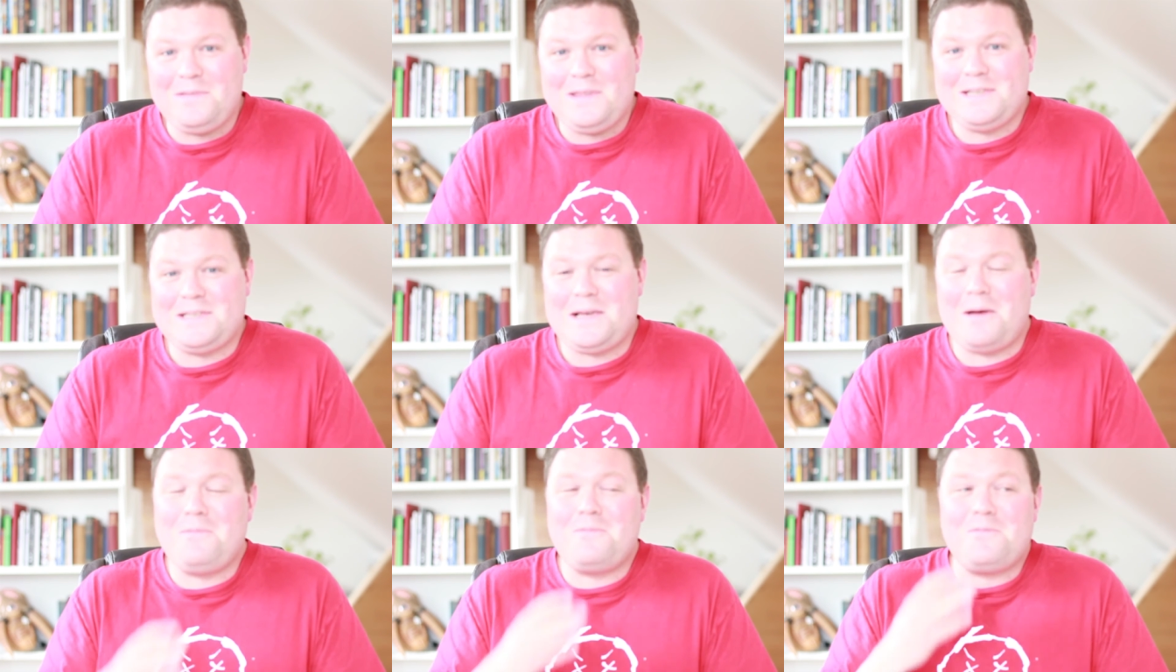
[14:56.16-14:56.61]
of
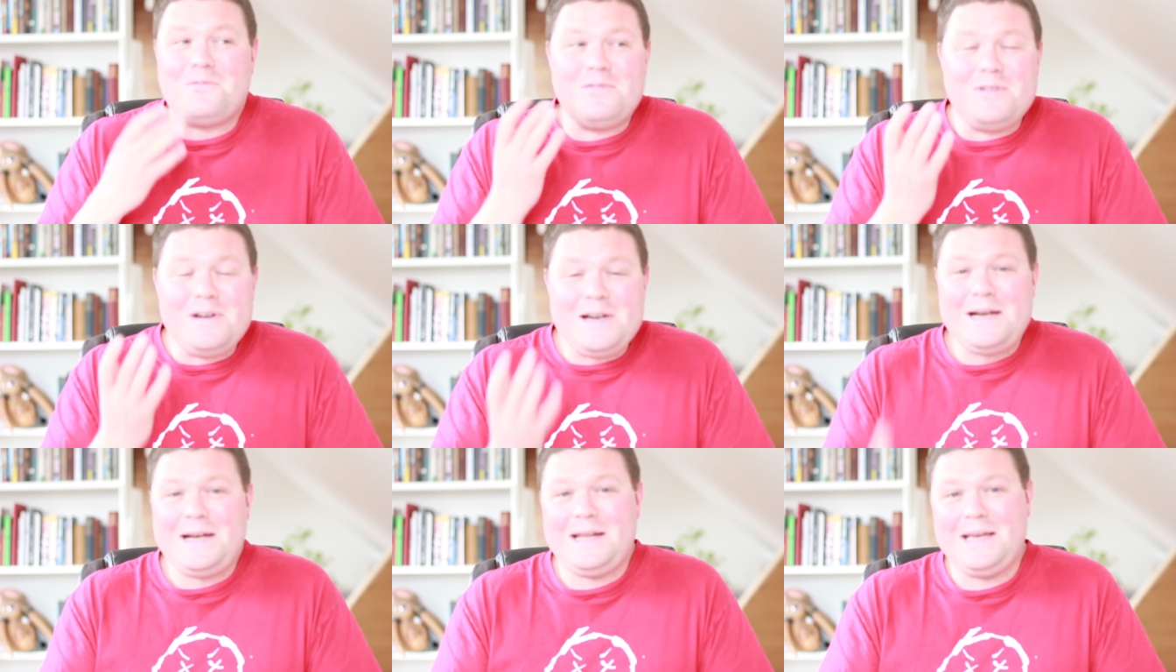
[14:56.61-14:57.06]
this. I'm
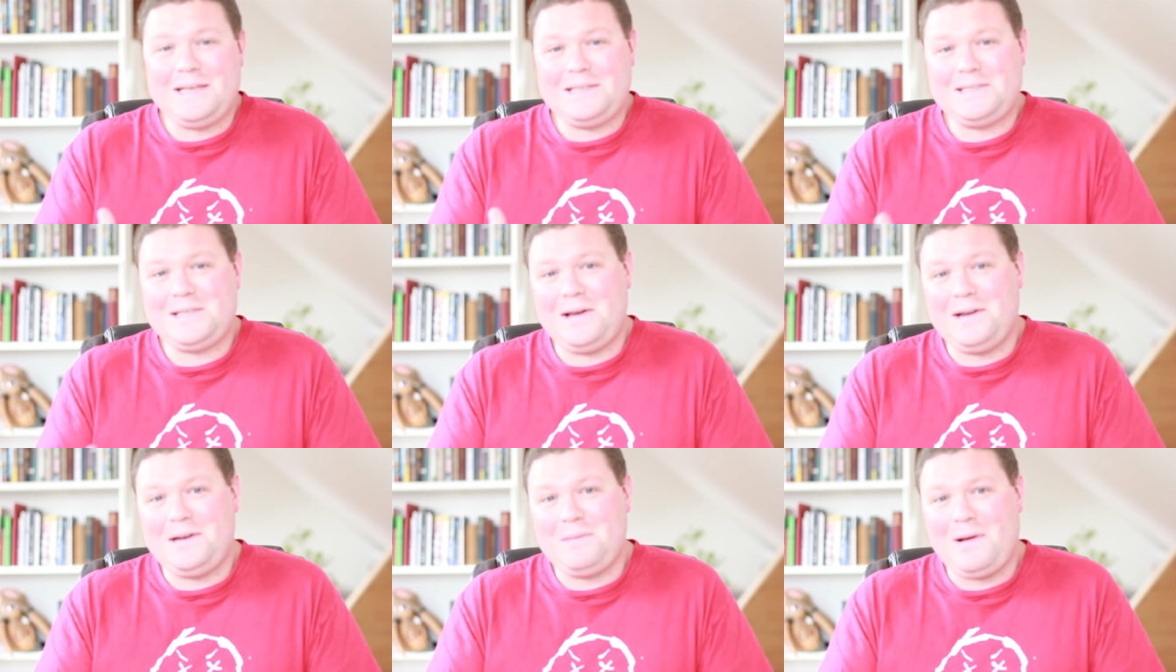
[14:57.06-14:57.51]
really
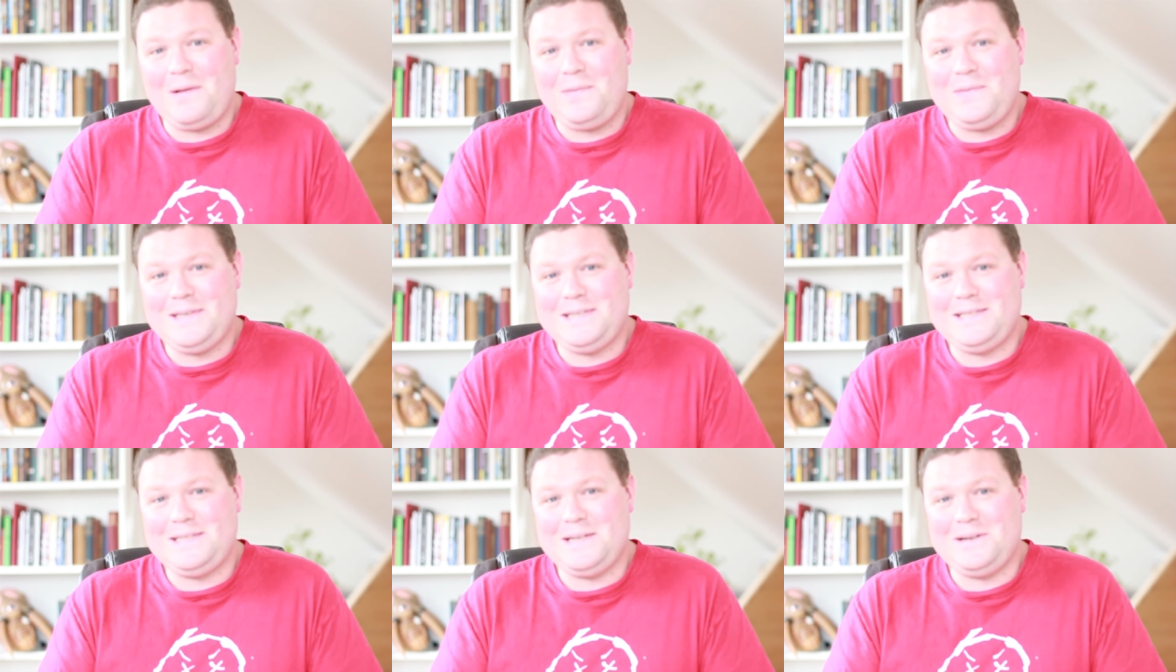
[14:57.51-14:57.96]
excited about
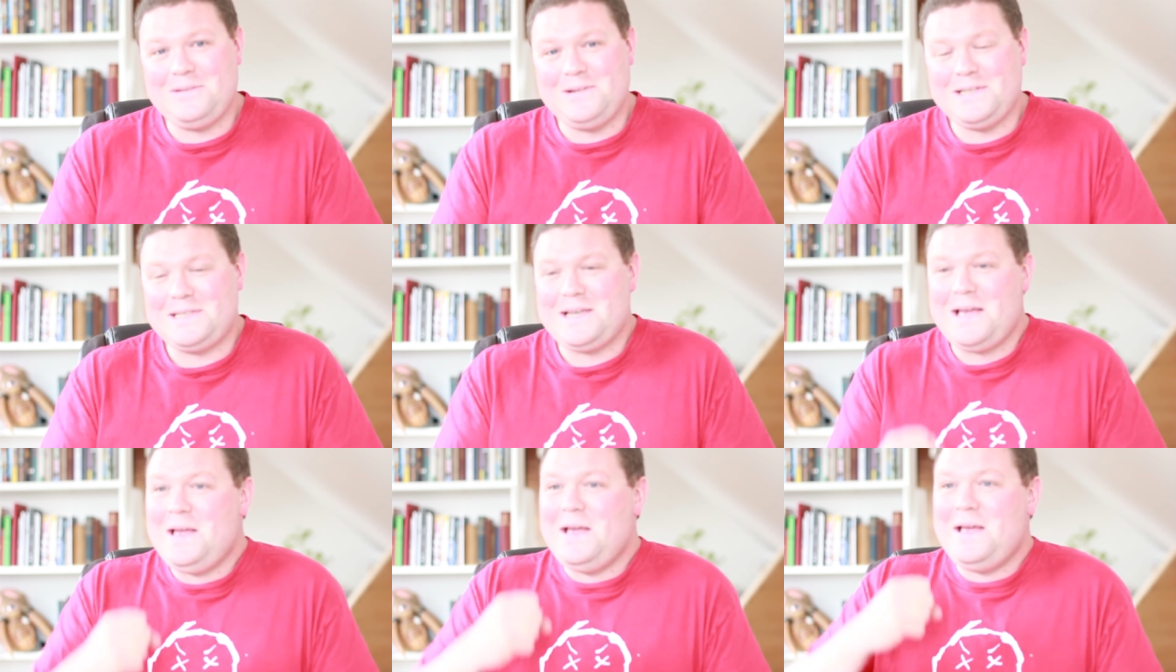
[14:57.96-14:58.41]
this
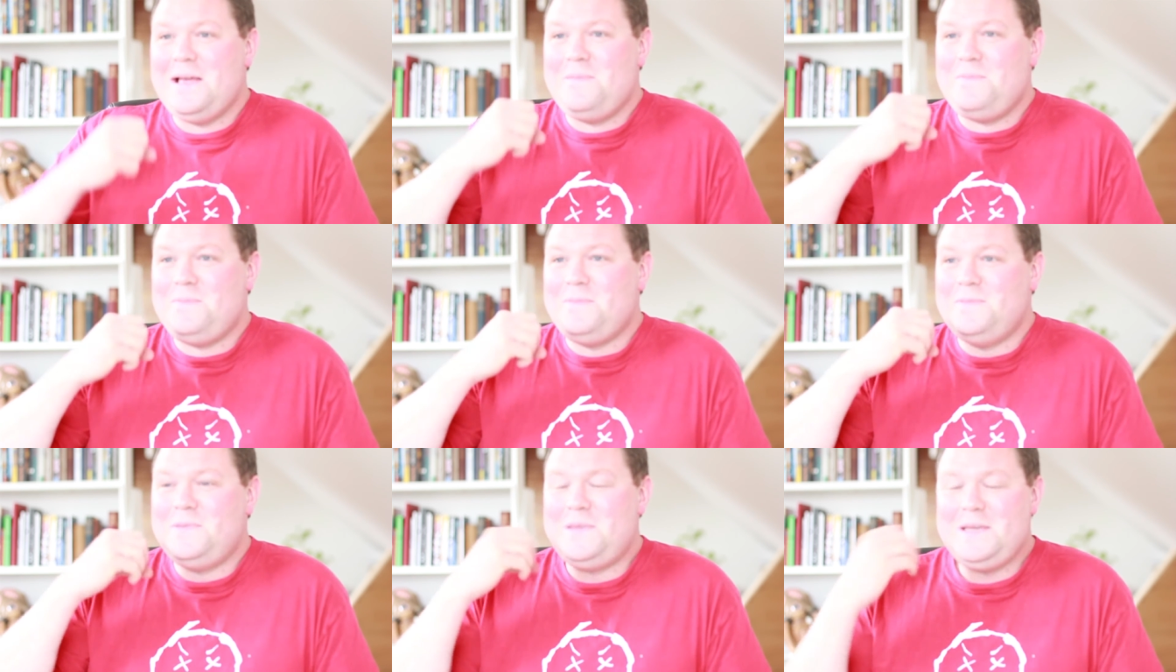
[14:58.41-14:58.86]
series.
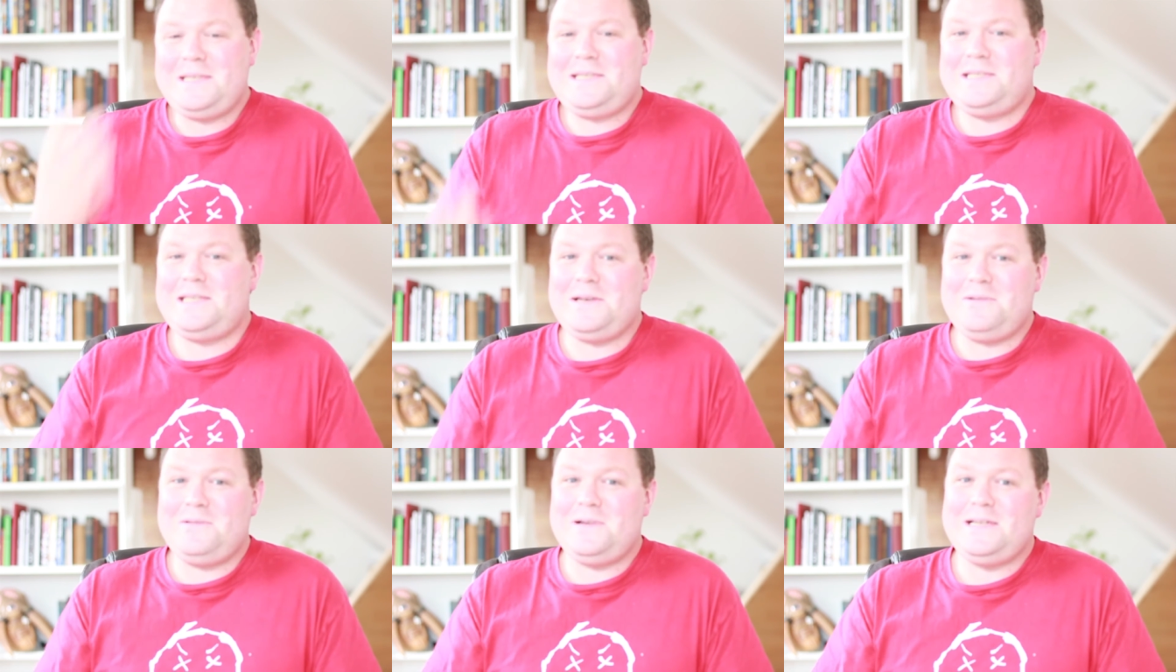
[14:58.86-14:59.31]
This
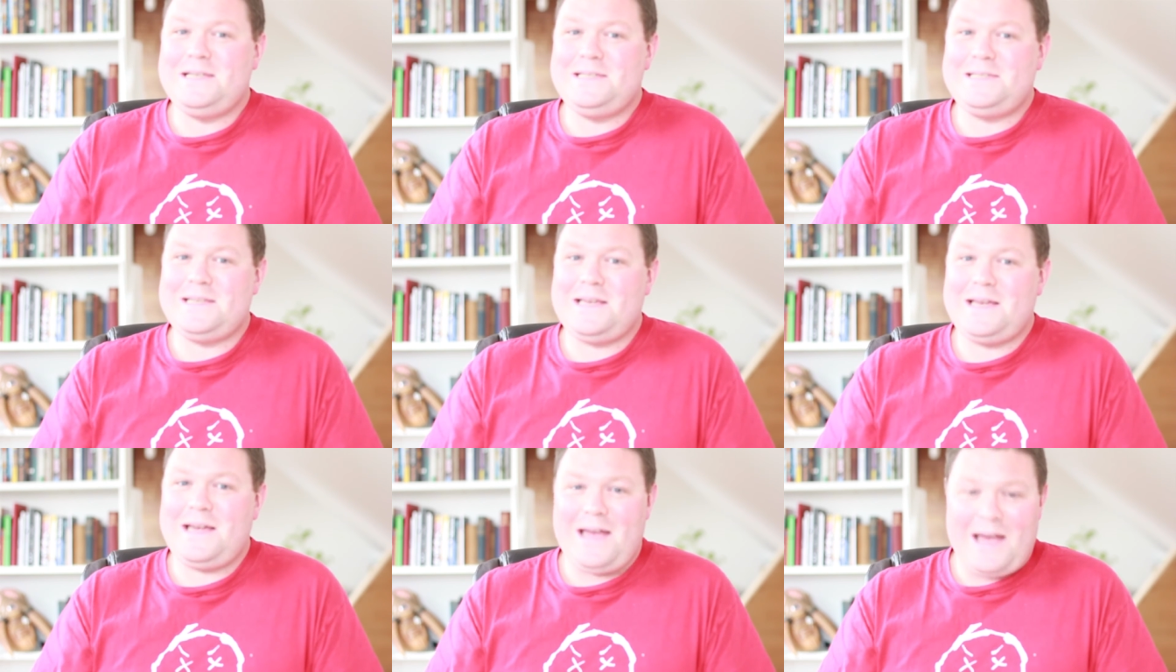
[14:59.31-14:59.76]

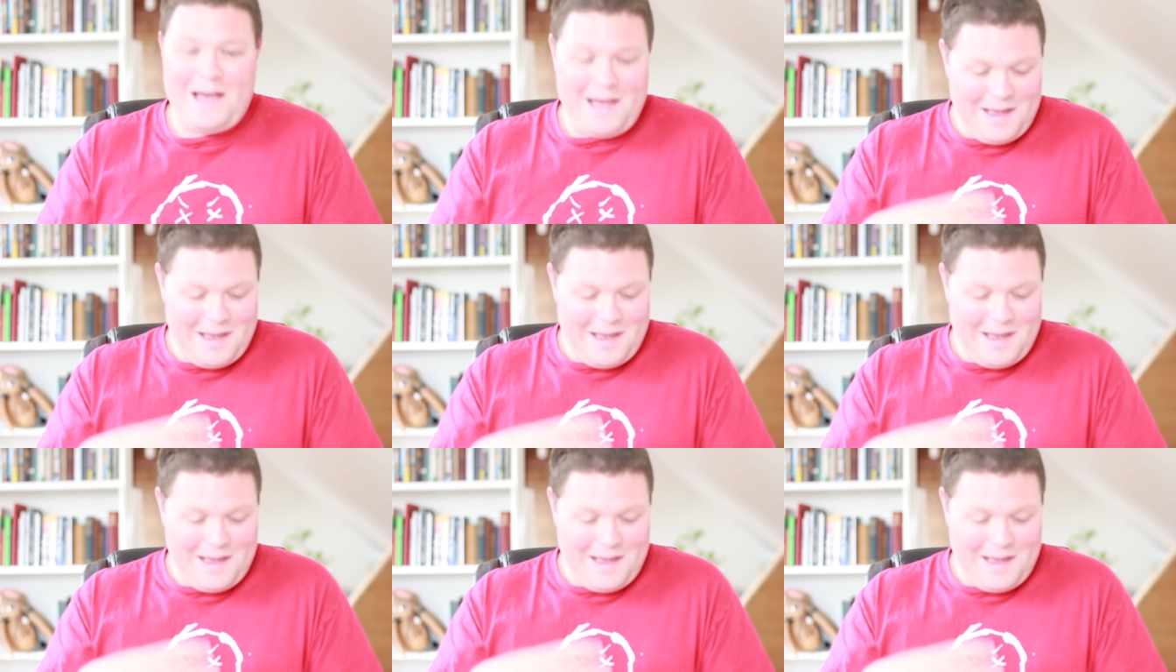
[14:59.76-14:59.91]
series